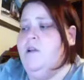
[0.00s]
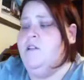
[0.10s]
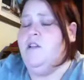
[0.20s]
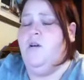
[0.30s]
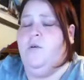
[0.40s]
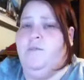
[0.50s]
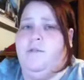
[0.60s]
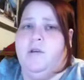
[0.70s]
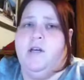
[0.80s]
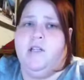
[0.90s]
So if
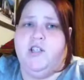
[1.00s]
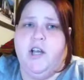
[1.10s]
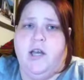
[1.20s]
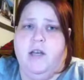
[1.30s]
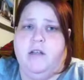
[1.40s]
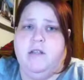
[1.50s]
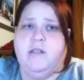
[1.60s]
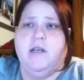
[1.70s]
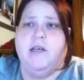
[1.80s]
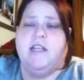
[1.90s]
you get a
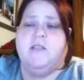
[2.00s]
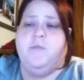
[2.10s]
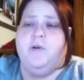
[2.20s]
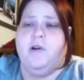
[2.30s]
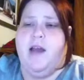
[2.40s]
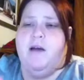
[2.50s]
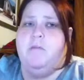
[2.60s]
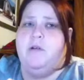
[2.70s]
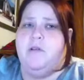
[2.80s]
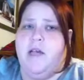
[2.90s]
chance, it's Bernat
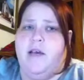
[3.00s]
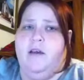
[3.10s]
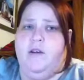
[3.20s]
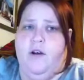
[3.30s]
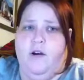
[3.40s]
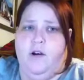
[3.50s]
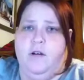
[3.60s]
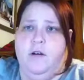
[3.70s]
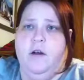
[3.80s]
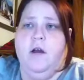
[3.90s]
Mosaic
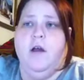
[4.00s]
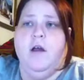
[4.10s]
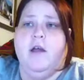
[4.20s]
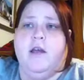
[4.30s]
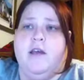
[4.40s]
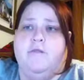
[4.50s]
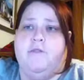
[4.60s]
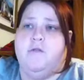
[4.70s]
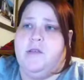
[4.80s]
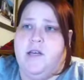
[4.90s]
yarn. If
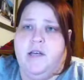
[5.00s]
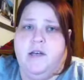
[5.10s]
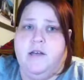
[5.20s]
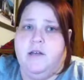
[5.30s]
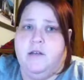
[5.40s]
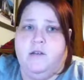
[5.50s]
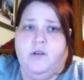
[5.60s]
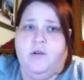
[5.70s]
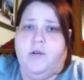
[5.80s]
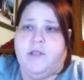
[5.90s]
you see, you
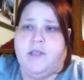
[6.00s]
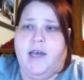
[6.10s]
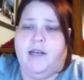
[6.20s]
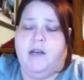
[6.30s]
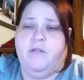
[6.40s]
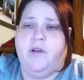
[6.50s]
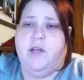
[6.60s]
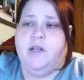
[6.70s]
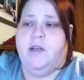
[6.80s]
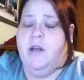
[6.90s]
know, a skein of
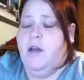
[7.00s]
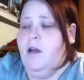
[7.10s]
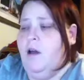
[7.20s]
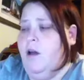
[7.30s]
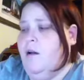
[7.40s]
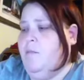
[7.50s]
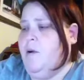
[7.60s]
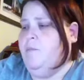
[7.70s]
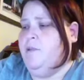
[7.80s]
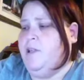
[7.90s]
it,
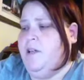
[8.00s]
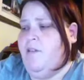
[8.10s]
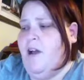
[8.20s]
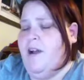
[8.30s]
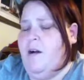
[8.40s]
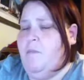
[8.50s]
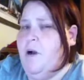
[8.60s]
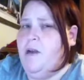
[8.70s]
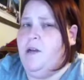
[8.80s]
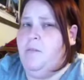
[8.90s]
I believe I got
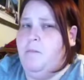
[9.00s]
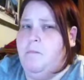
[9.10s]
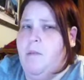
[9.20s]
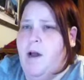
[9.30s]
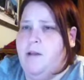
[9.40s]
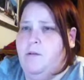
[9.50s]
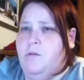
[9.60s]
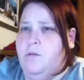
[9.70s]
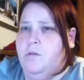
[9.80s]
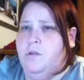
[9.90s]
mine at
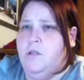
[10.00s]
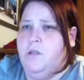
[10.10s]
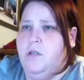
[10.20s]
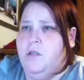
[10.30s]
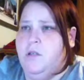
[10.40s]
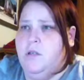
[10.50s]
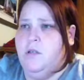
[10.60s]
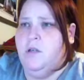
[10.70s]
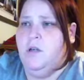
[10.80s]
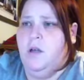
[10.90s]
Michael's
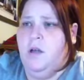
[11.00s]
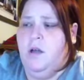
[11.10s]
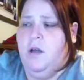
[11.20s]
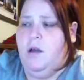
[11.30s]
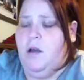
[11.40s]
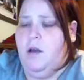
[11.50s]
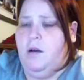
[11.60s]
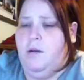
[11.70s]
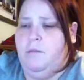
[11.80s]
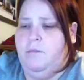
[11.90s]

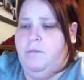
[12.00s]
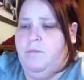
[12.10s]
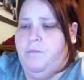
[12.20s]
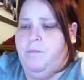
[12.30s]
a